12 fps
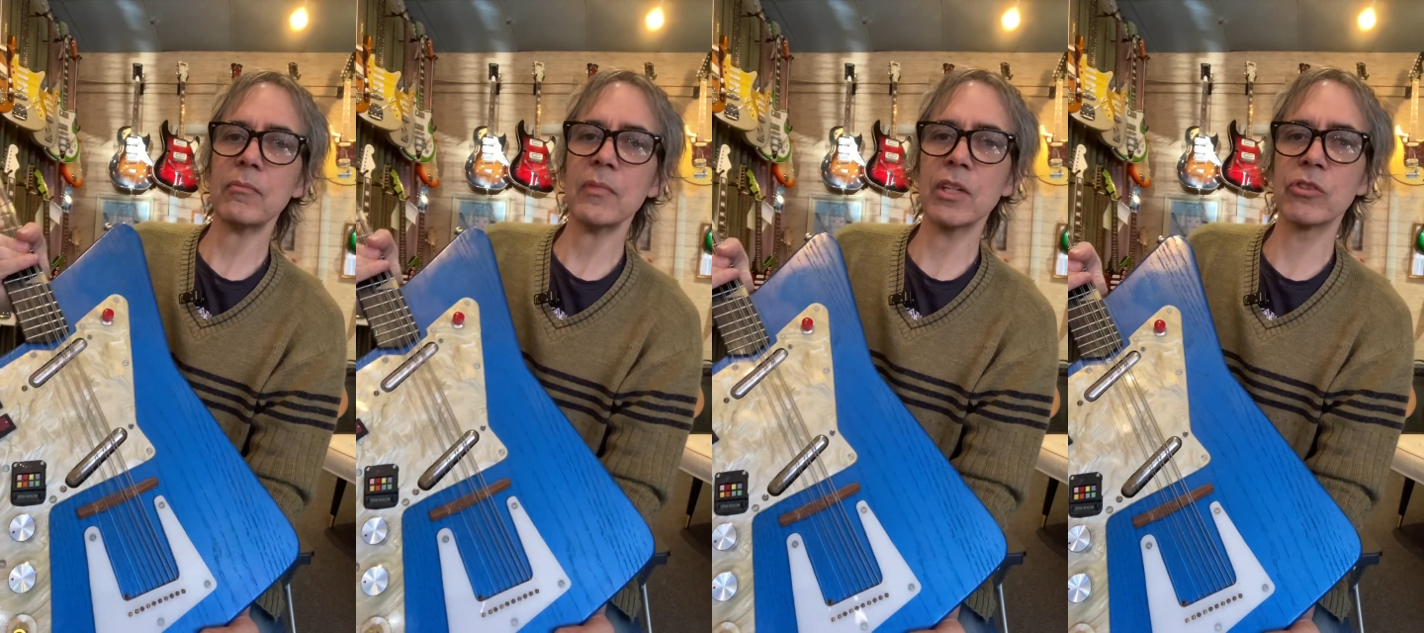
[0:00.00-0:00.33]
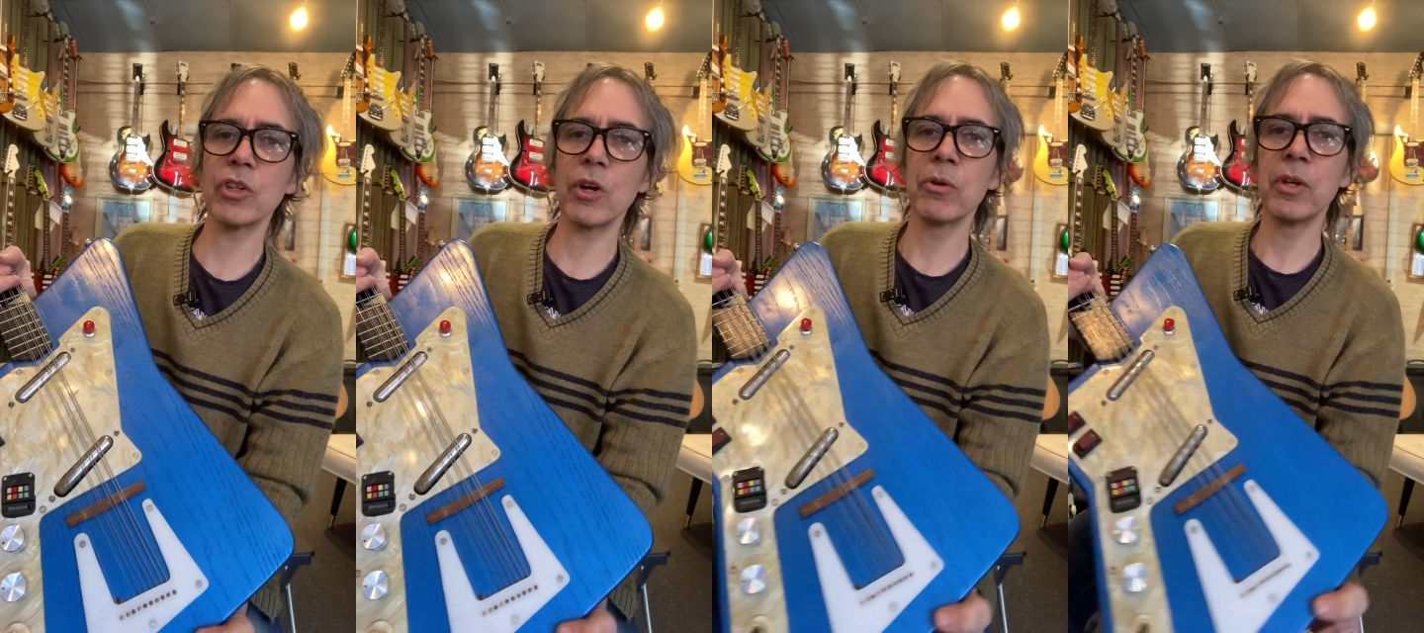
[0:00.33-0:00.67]

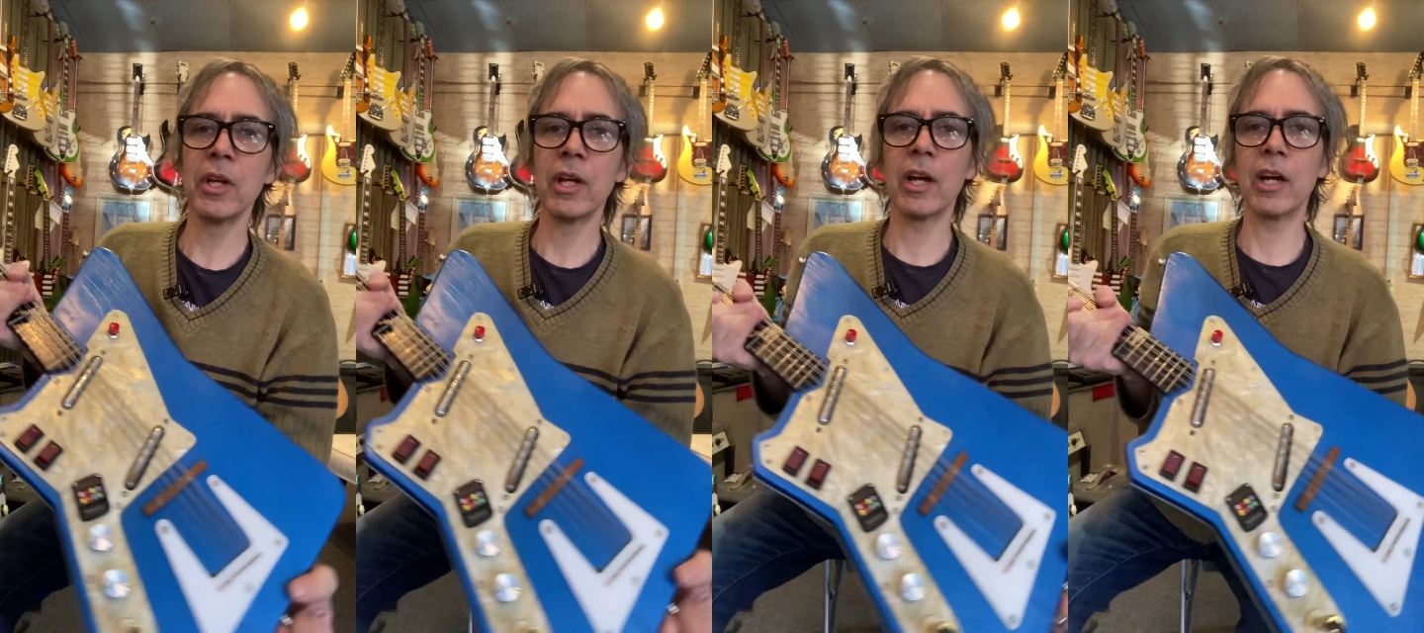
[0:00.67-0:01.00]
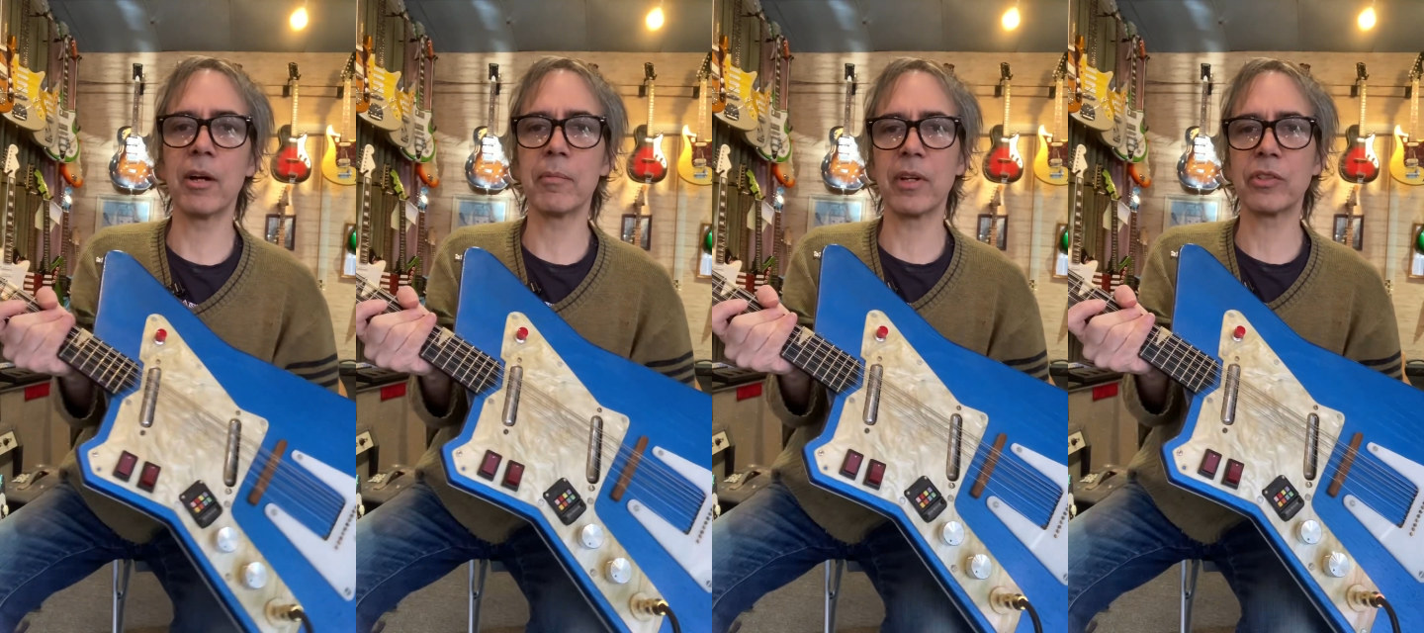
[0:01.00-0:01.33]
So
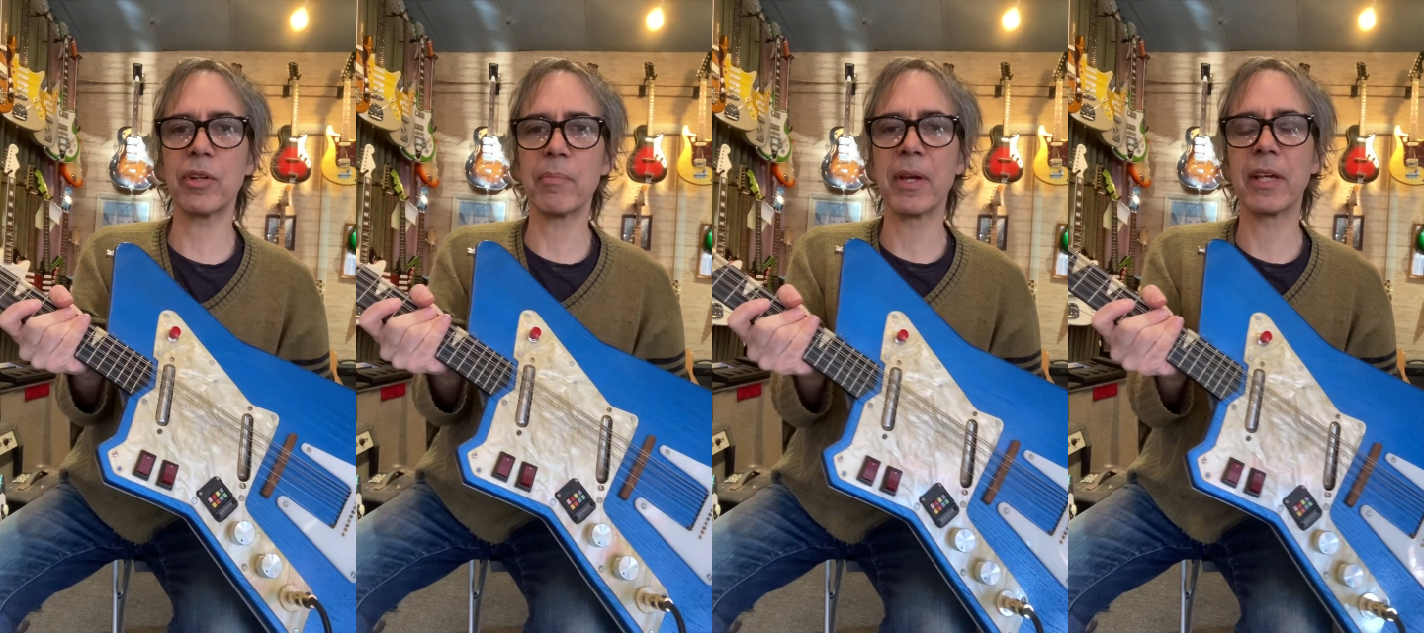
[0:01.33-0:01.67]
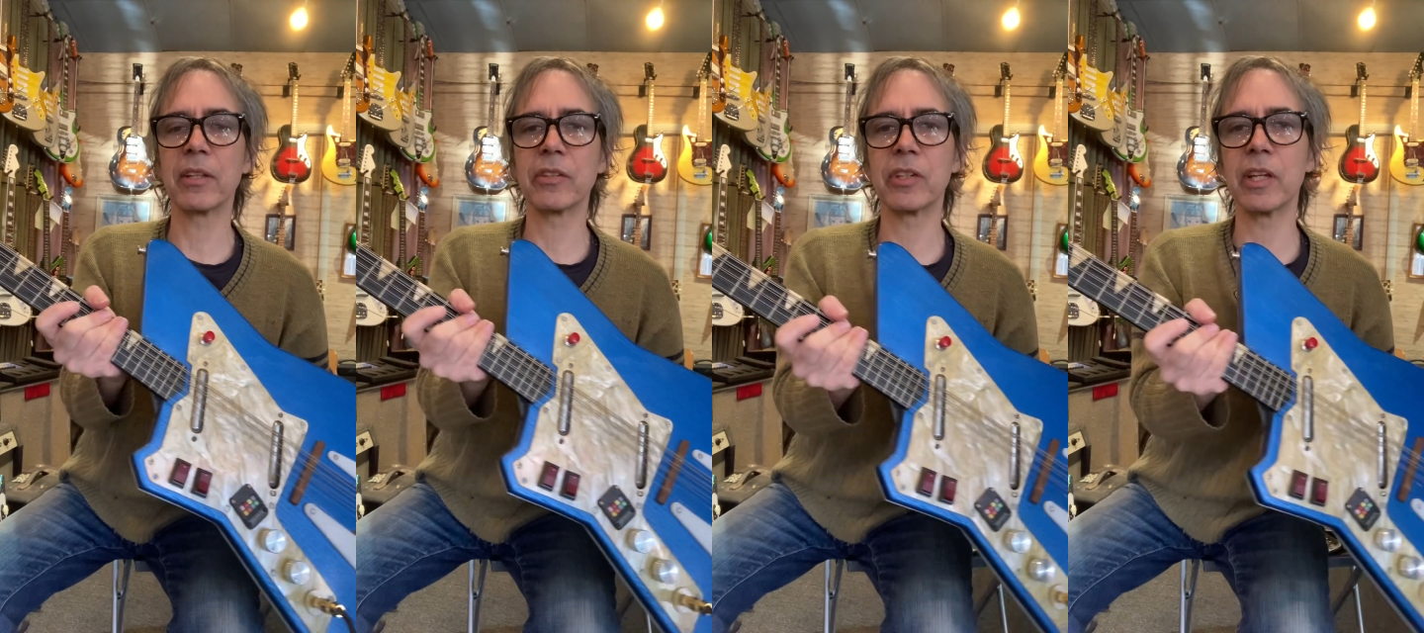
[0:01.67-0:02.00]
I started
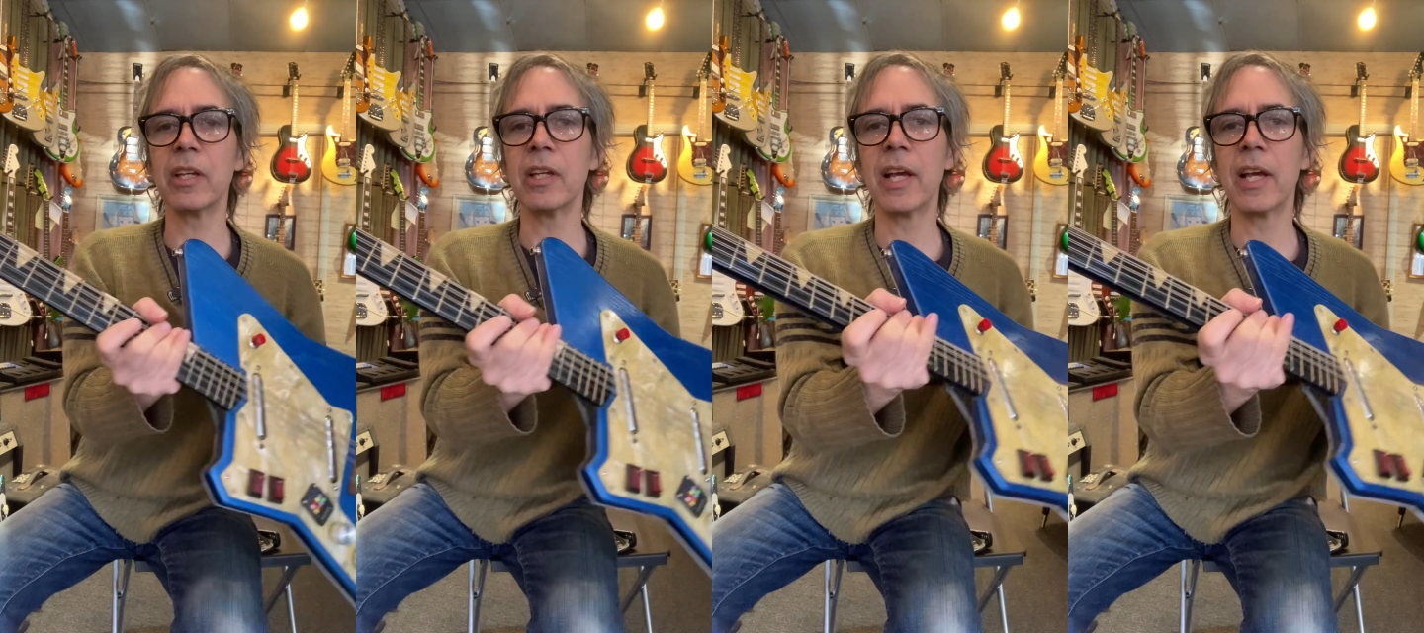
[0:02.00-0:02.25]
making this thing.